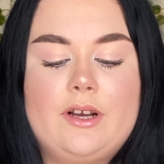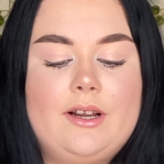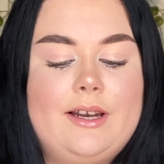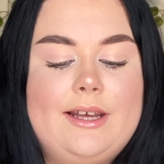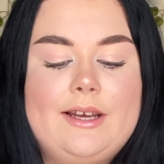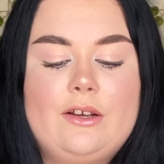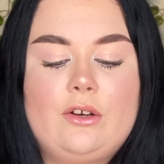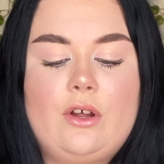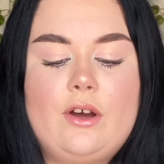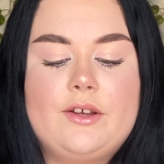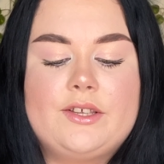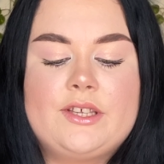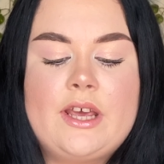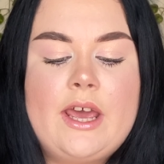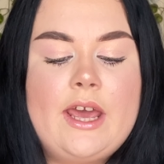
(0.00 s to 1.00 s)
Clear
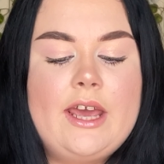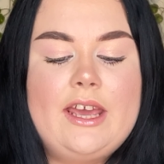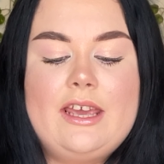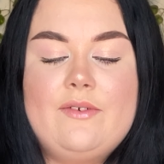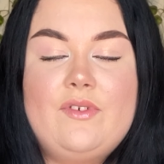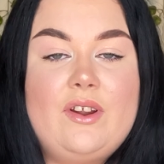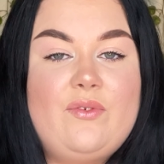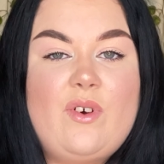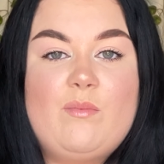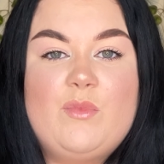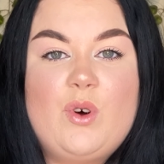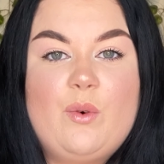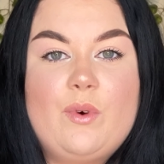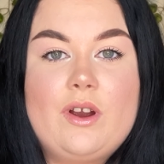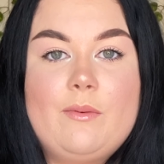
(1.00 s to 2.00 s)
gloss, even if I'm
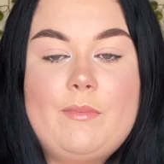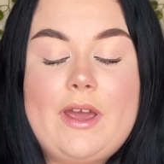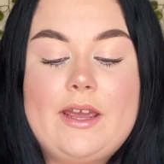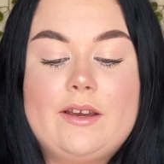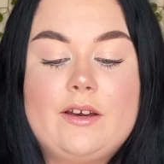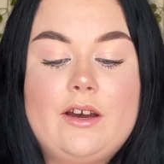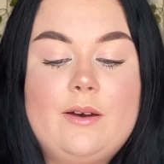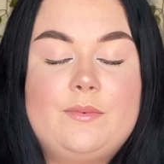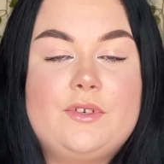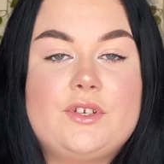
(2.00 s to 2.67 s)
not wearing makeup,